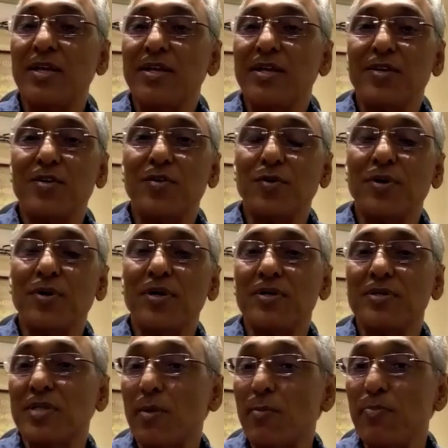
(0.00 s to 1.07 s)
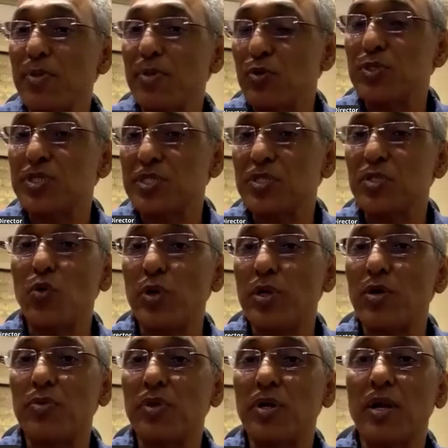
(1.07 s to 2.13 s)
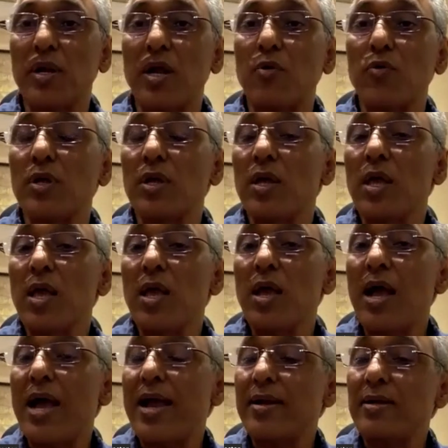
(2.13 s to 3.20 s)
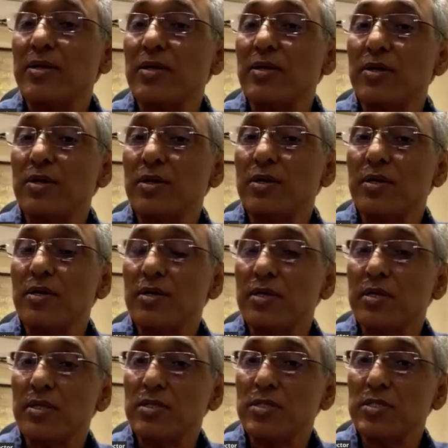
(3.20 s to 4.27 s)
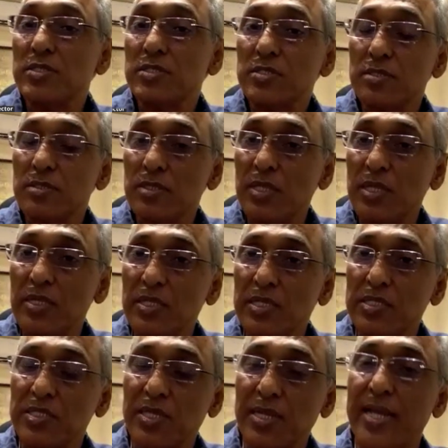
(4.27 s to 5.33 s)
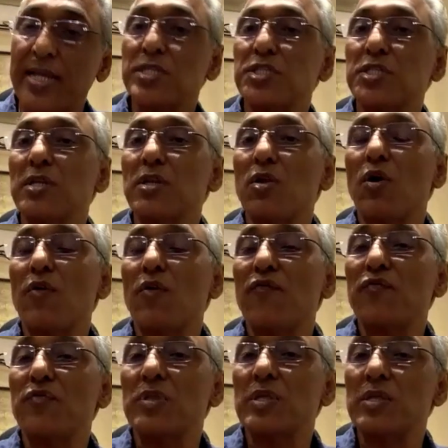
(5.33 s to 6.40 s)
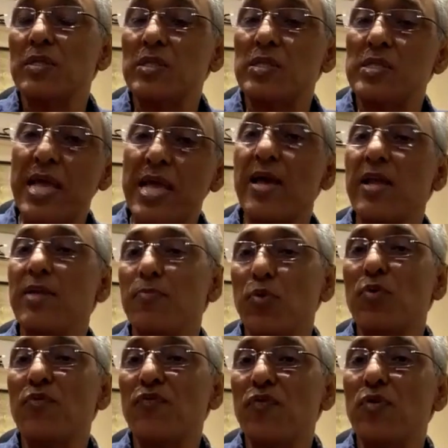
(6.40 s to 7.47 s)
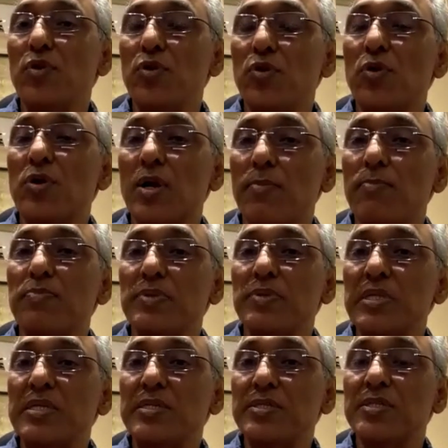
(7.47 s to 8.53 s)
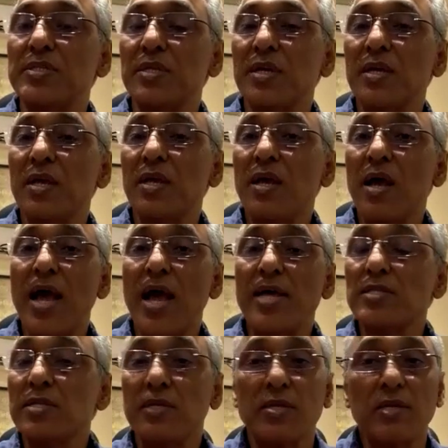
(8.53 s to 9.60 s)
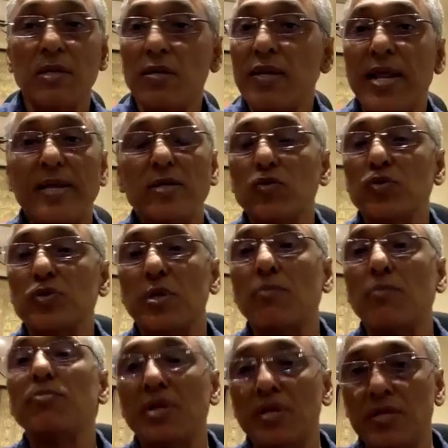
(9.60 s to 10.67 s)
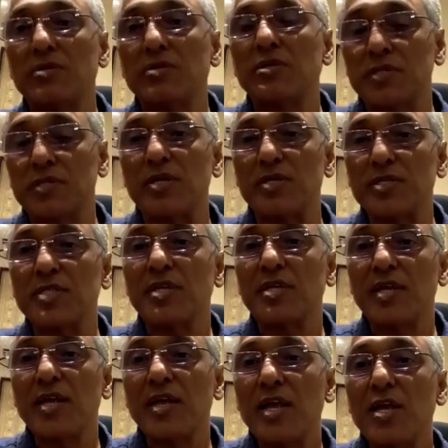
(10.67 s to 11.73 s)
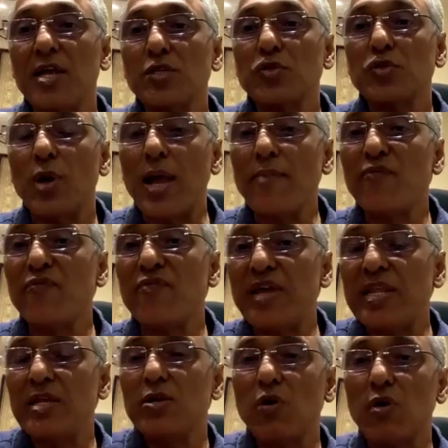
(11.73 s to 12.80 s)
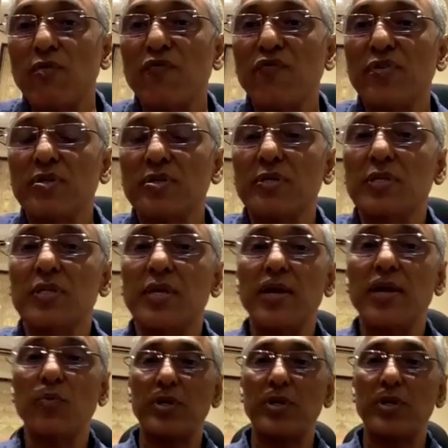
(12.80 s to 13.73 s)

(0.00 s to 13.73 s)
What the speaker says: you know, some POCs going on the ground. And the selection of their portfolio companies has led to some brilliant results. So I'm very confident that